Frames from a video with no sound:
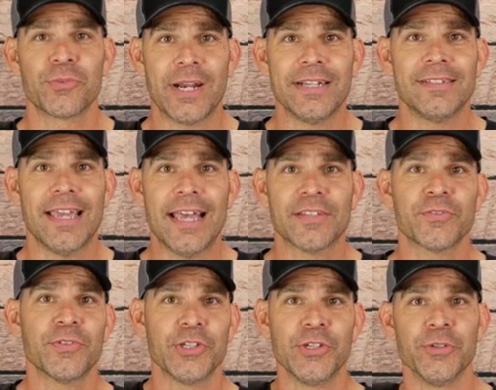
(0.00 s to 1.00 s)
right task
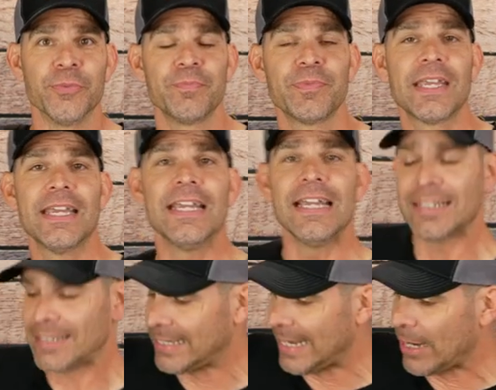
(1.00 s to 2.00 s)
for you.
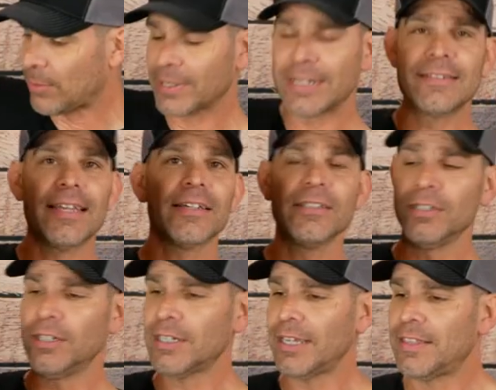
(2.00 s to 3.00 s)
Today we're gonna to take a
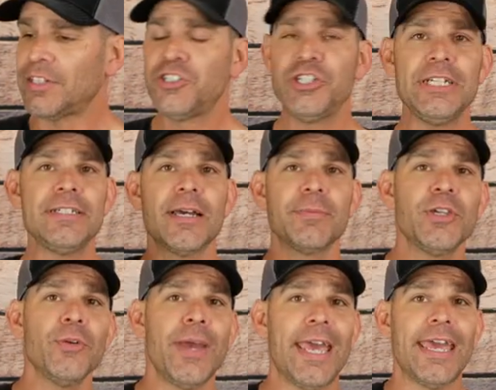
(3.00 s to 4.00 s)
look at the
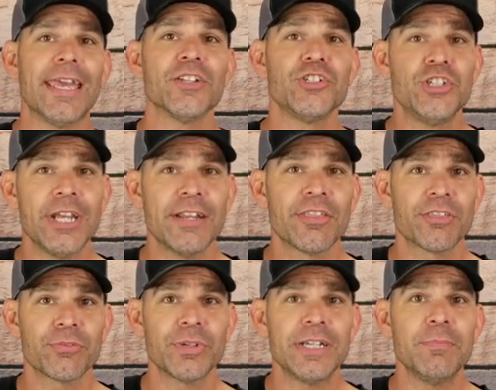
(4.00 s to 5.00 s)
GWA Gen
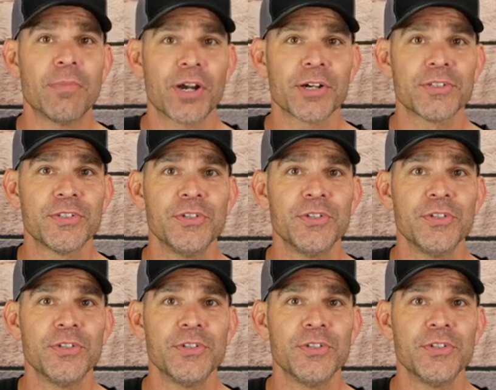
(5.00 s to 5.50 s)
3 Mark